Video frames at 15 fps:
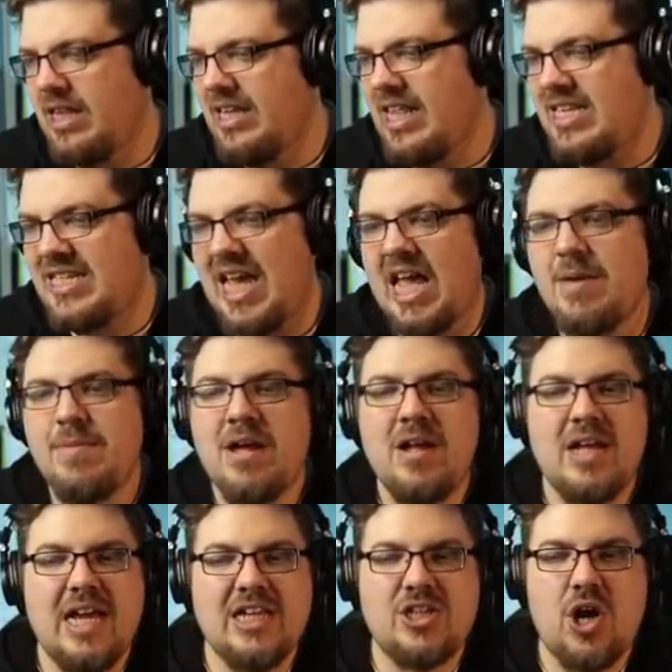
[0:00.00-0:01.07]
this game
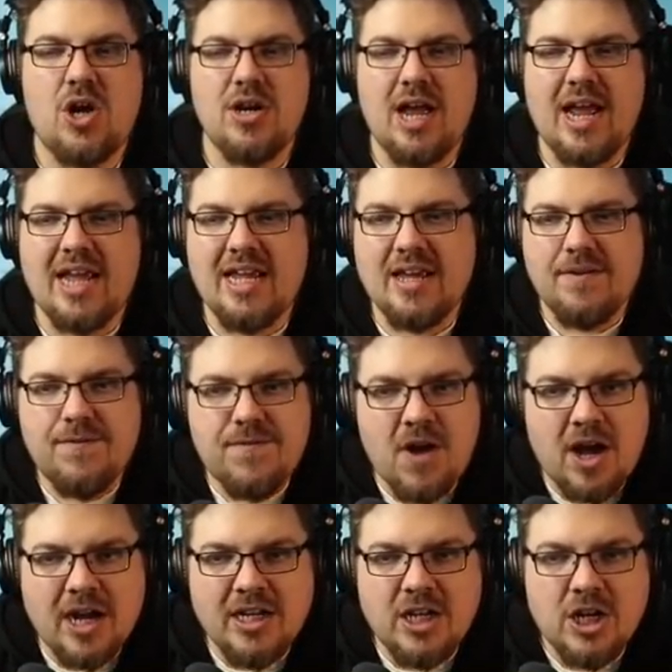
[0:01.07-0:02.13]
is on a
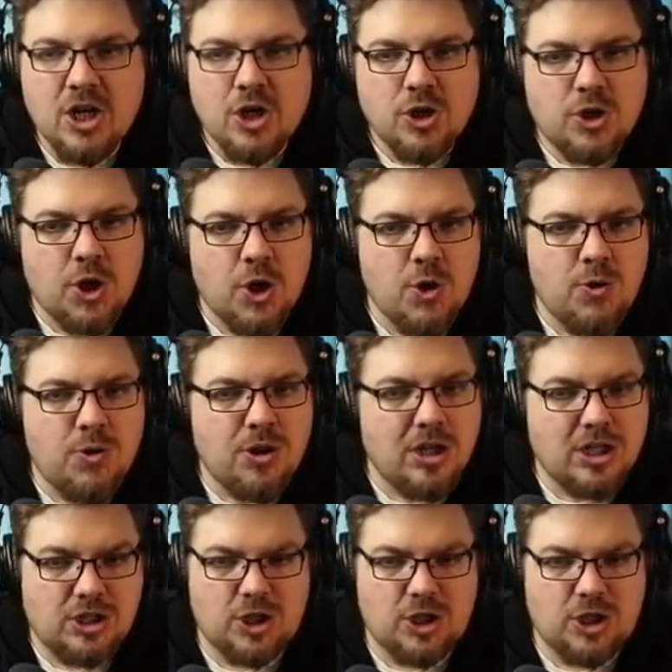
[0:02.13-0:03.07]
fine tooth